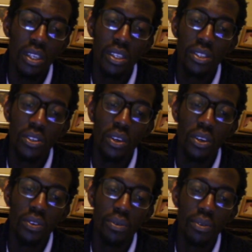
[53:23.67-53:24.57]

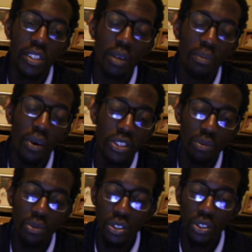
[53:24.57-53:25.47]
So it's
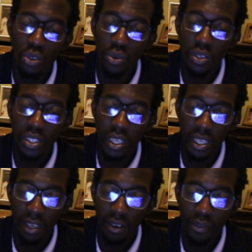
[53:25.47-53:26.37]
impossible to do it in
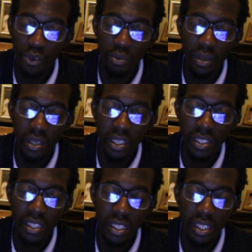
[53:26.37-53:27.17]
a few minutes,